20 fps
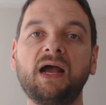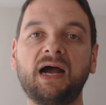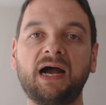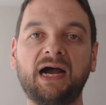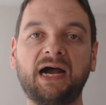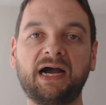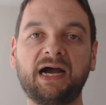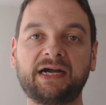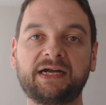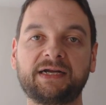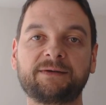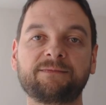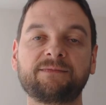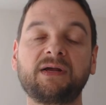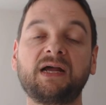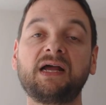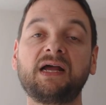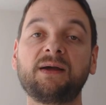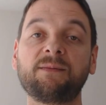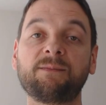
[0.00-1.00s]
Hi,
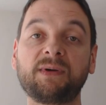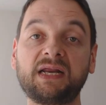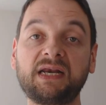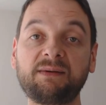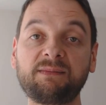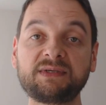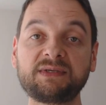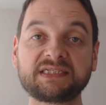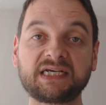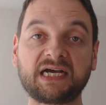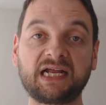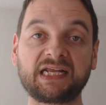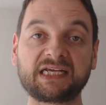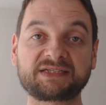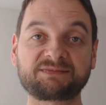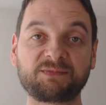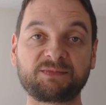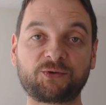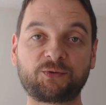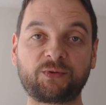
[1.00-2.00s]
my name is
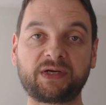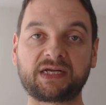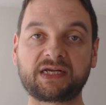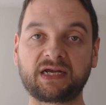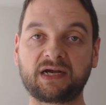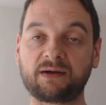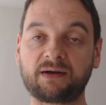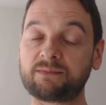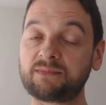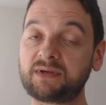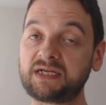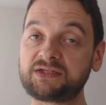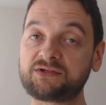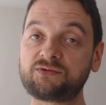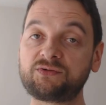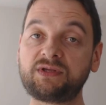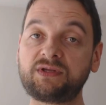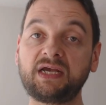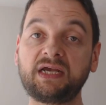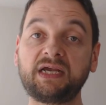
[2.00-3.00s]
Alex Mandrica, and
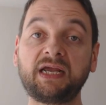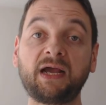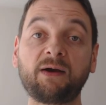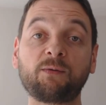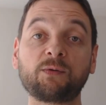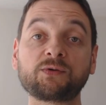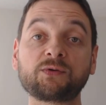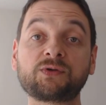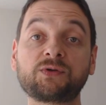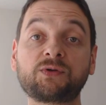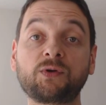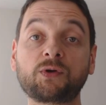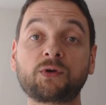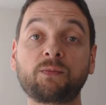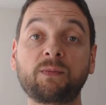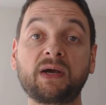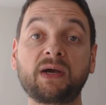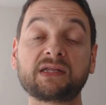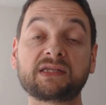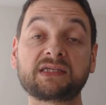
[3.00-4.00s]
today I want to talk
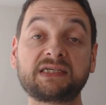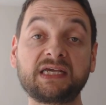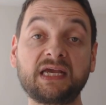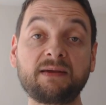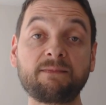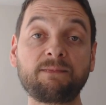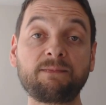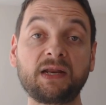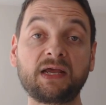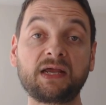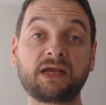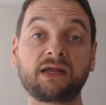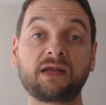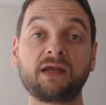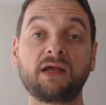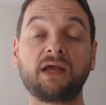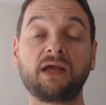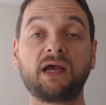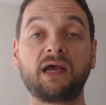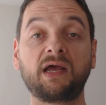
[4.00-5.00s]
about gameplay
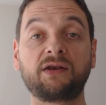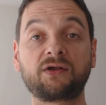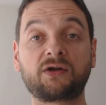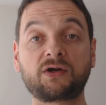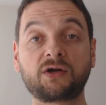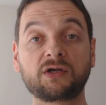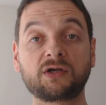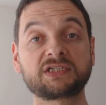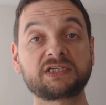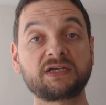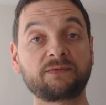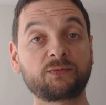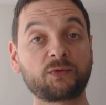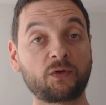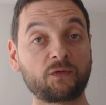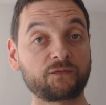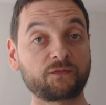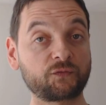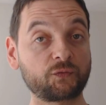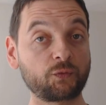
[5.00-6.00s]
and the concept
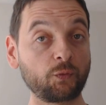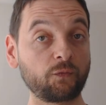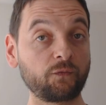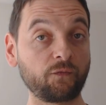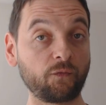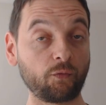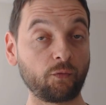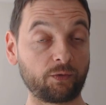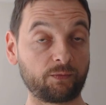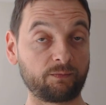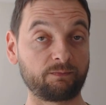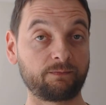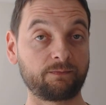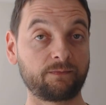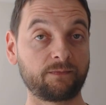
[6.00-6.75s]
of true form.